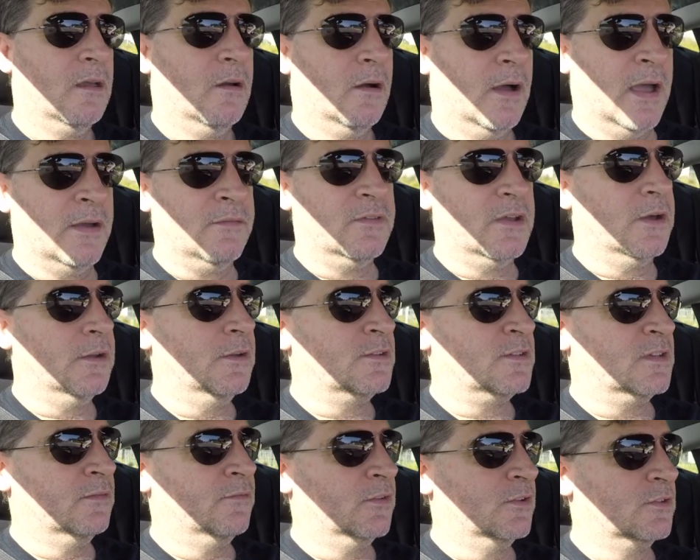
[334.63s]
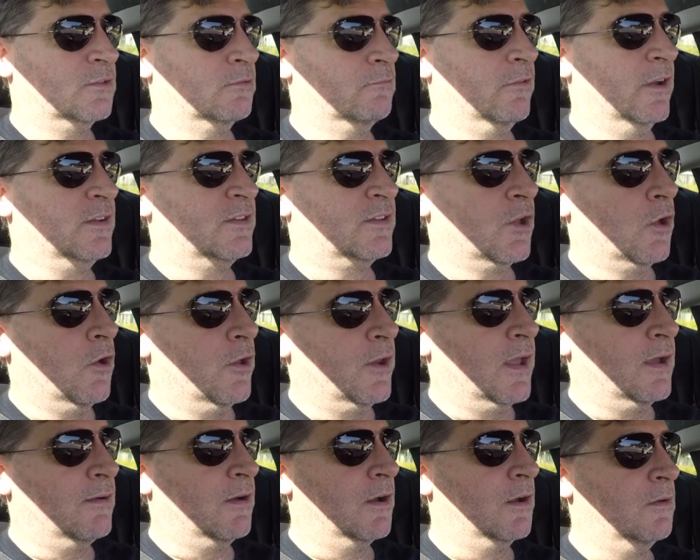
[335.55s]
I've noticed if there's a red turn
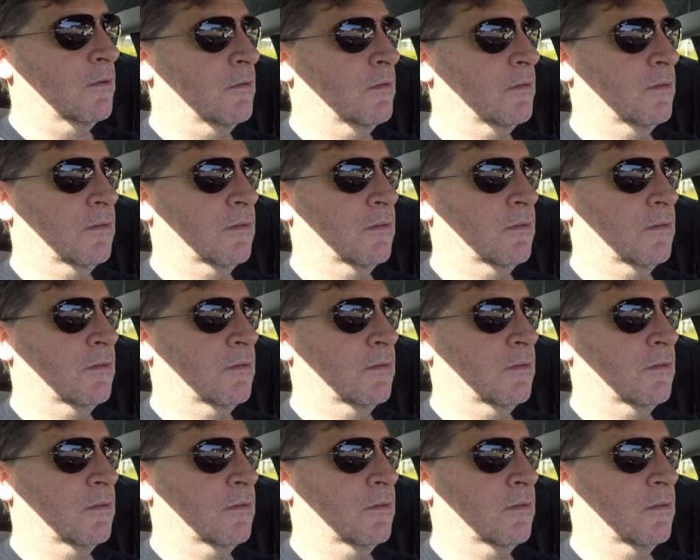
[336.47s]
arrow,